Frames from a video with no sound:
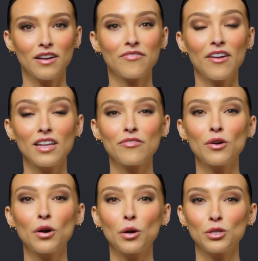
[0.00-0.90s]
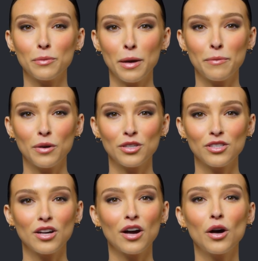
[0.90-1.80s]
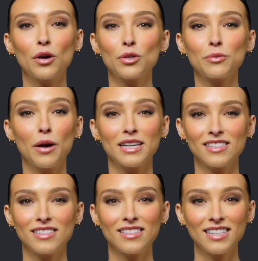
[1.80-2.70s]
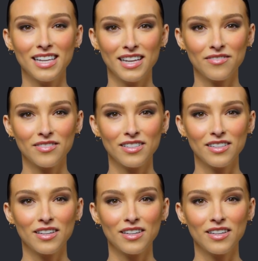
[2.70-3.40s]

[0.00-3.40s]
faithful older members whose presence is a gift,